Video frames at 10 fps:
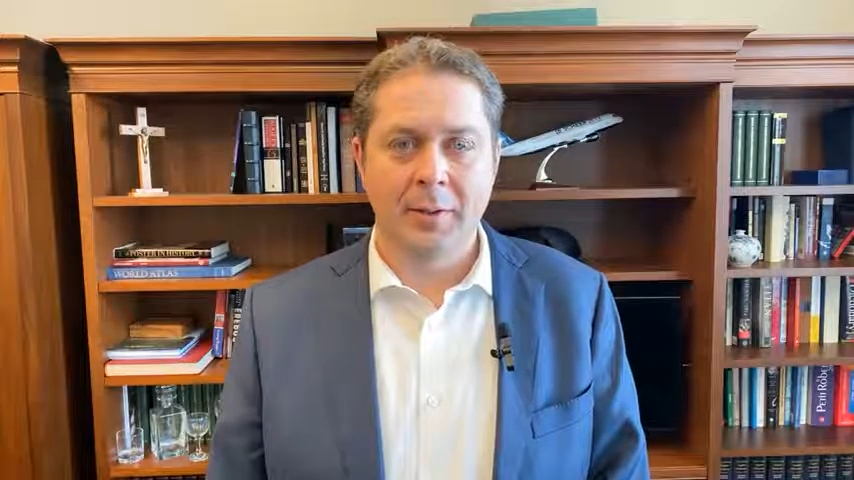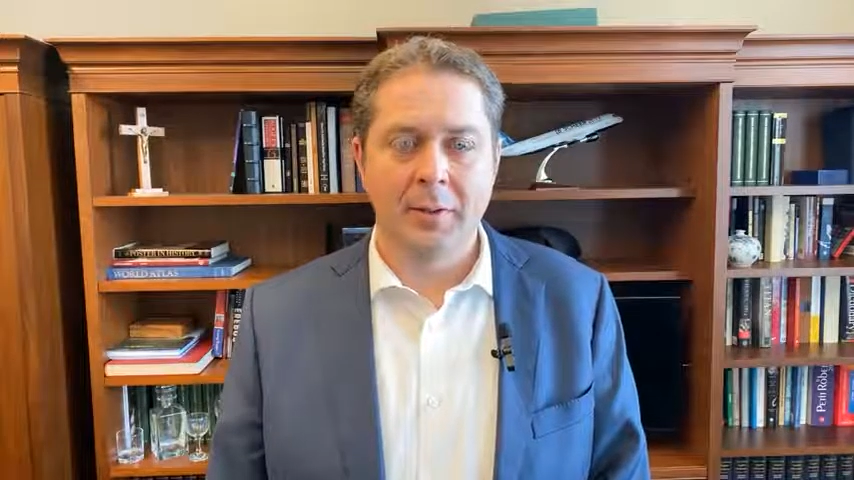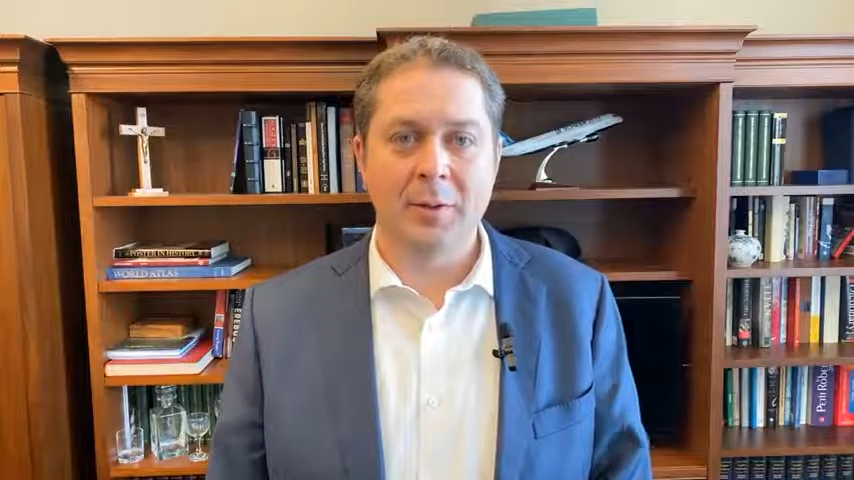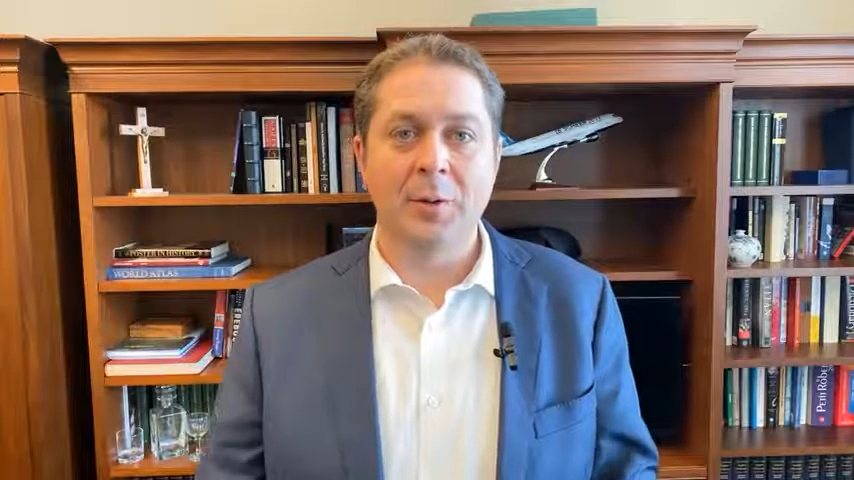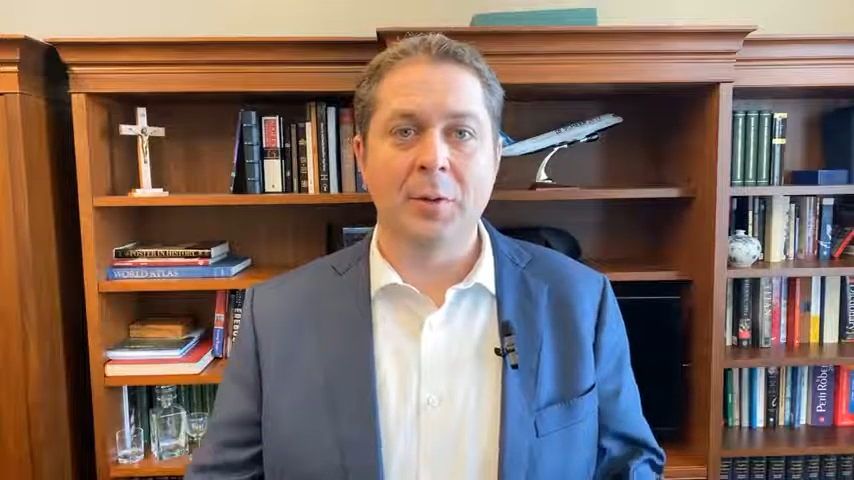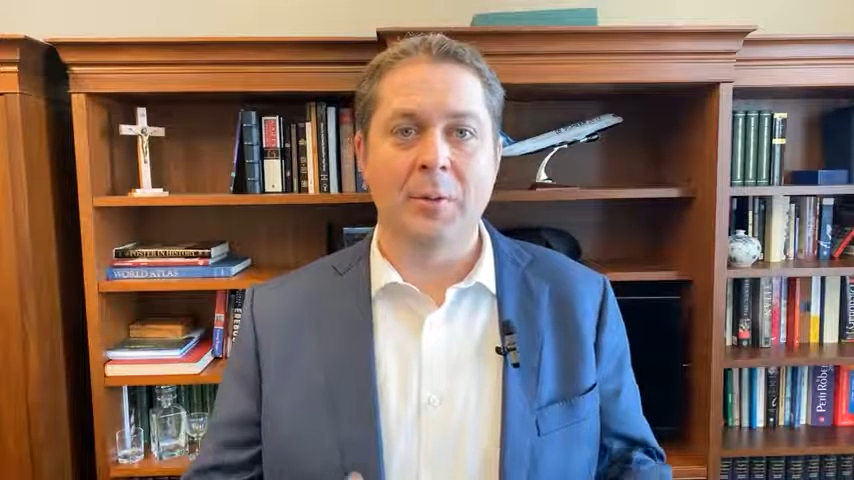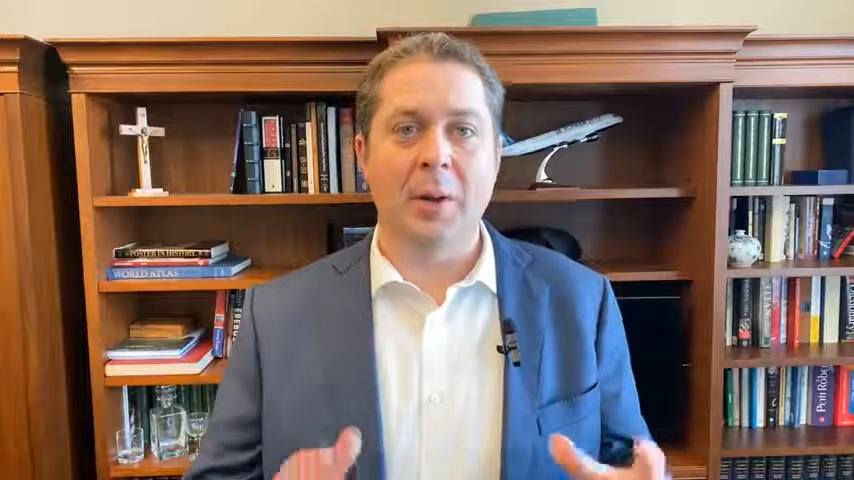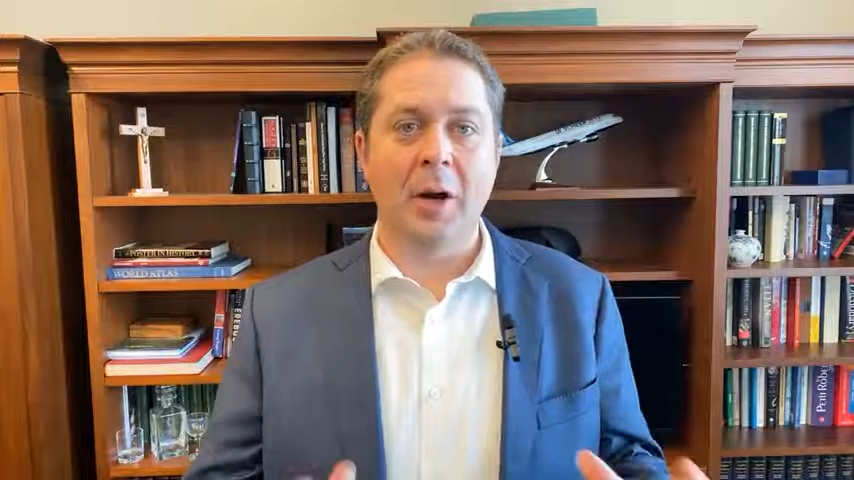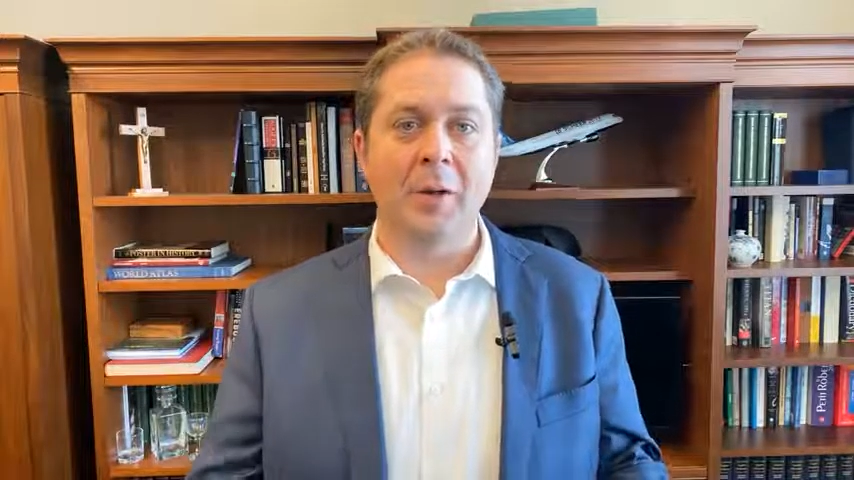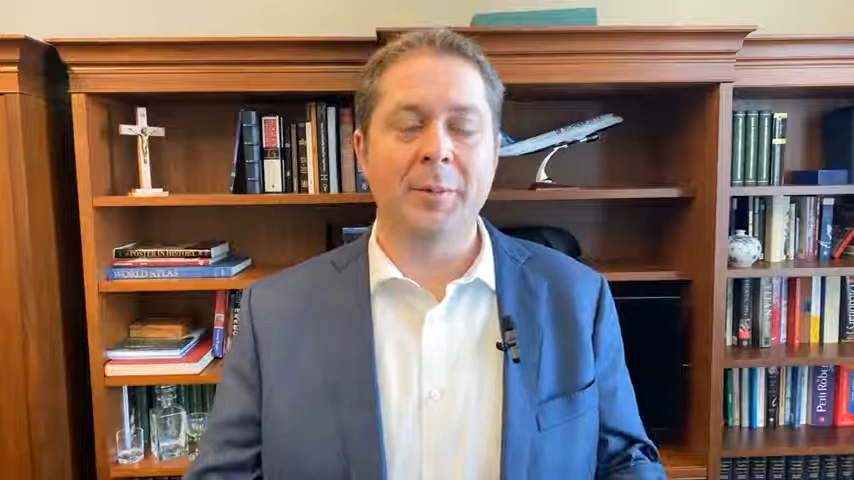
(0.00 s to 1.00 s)
So
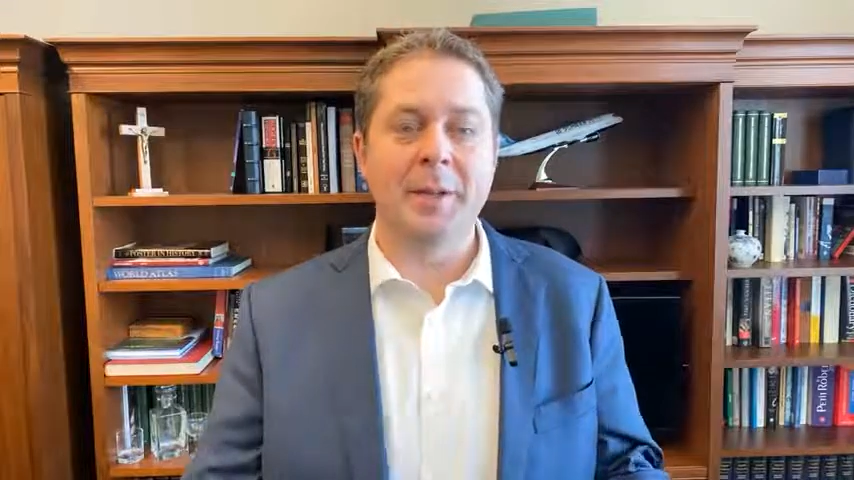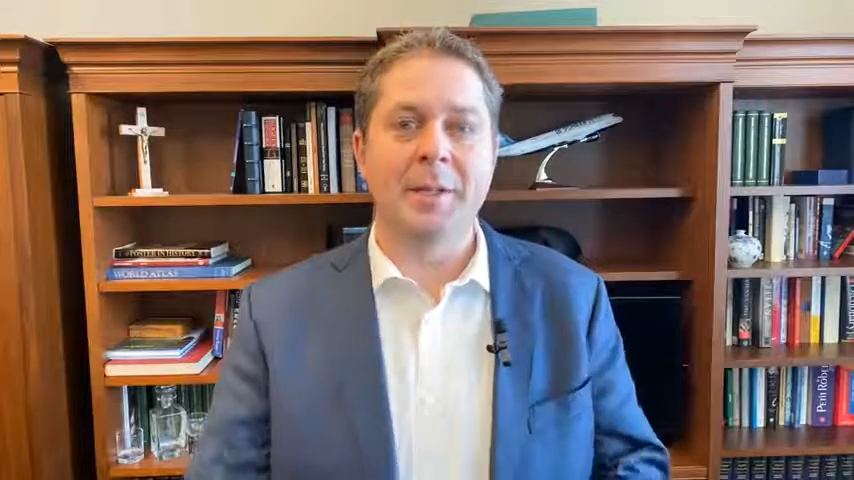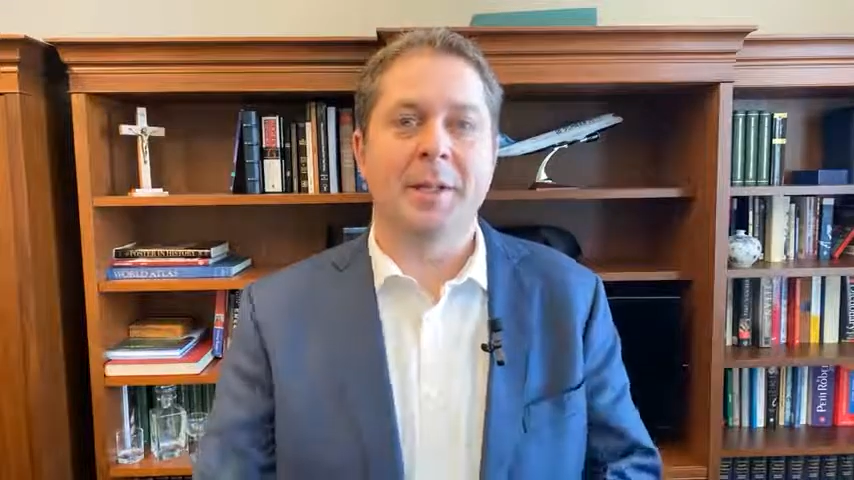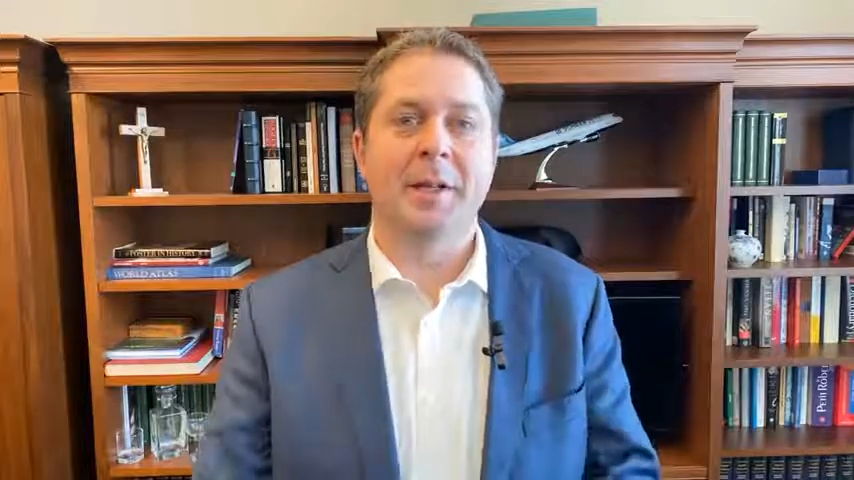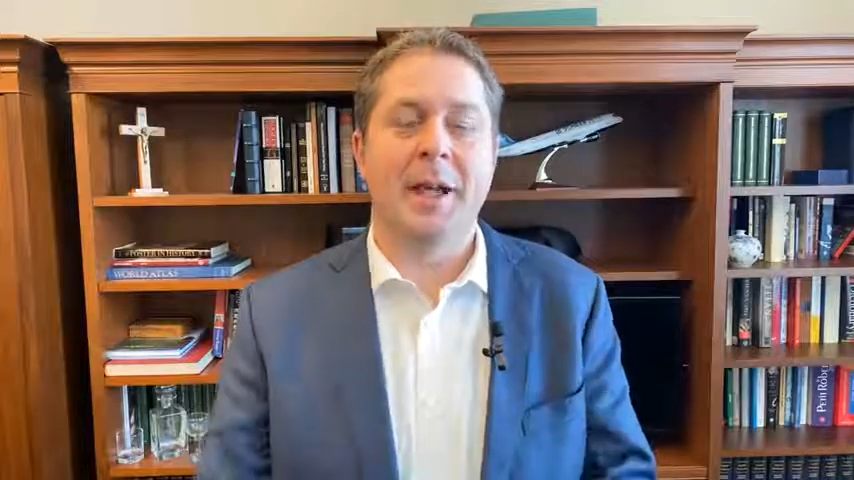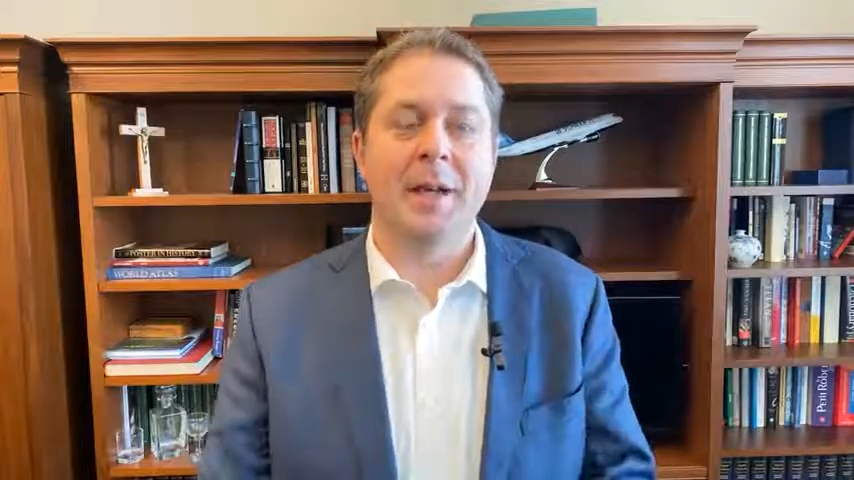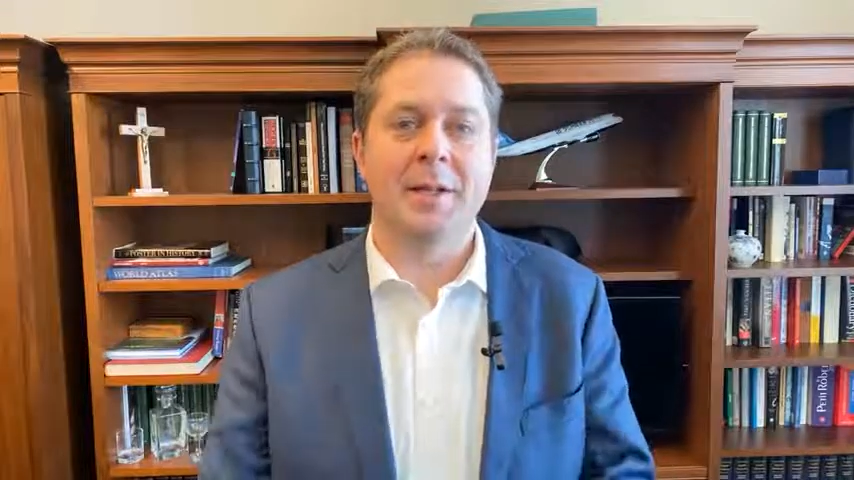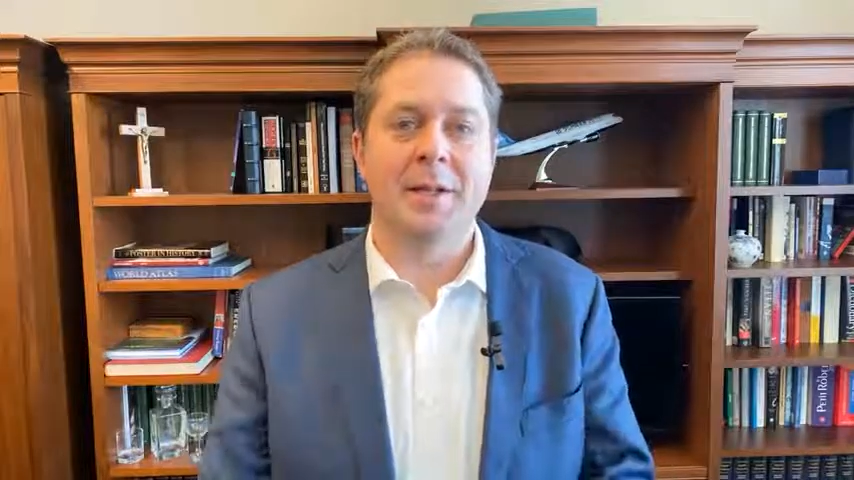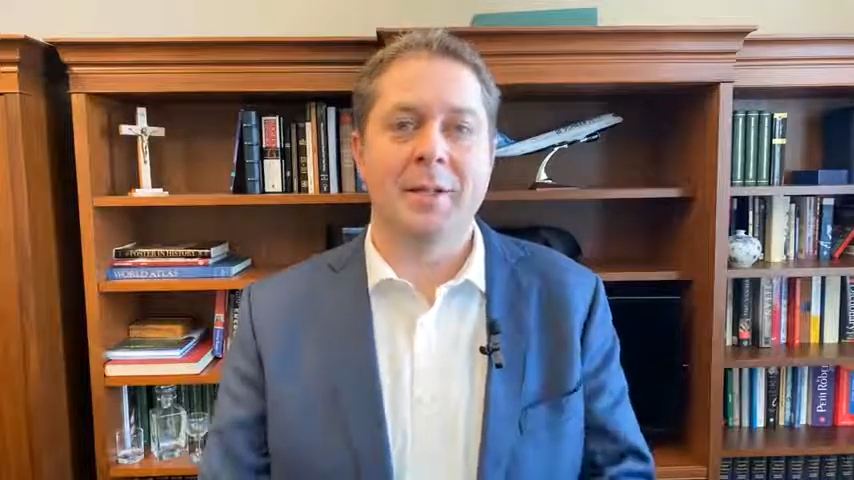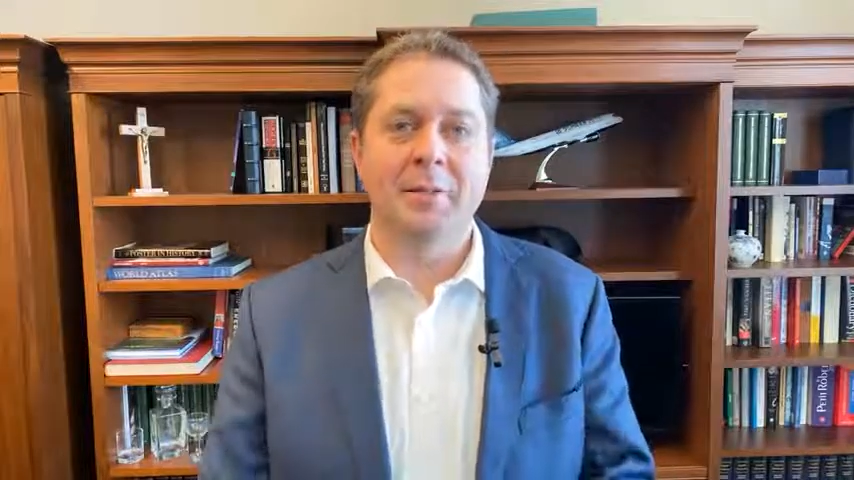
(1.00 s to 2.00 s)
Parliament has